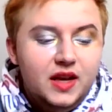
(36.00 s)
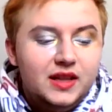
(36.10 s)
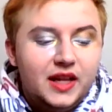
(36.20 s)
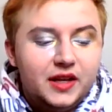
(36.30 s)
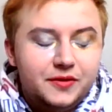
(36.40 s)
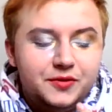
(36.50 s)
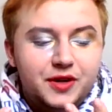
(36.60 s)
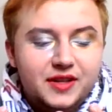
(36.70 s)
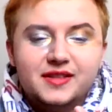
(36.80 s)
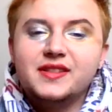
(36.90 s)
Like, for
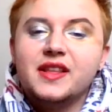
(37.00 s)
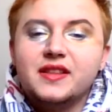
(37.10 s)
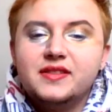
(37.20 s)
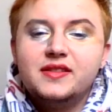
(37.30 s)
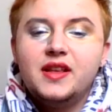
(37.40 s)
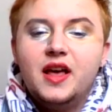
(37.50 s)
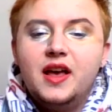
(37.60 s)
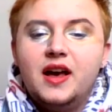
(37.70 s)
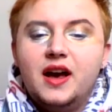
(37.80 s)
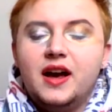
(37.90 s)
instance,
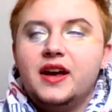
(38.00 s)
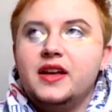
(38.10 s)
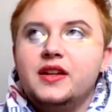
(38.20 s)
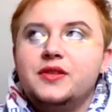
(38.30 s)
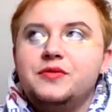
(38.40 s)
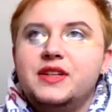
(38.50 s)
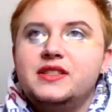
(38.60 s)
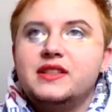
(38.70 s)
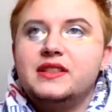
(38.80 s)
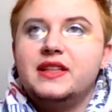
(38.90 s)
I
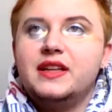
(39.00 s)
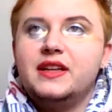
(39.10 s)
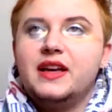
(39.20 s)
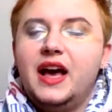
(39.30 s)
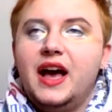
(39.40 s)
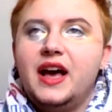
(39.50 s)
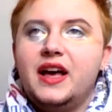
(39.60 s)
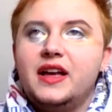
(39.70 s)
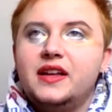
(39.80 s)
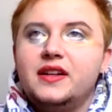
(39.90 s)
recently
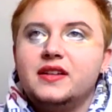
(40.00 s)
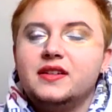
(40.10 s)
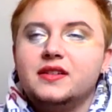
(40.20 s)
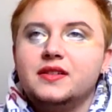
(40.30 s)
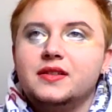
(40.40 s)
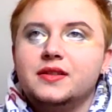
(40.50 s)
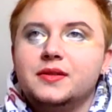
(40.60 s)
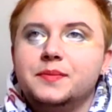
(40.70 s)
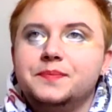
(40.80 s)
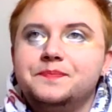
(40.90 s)
had a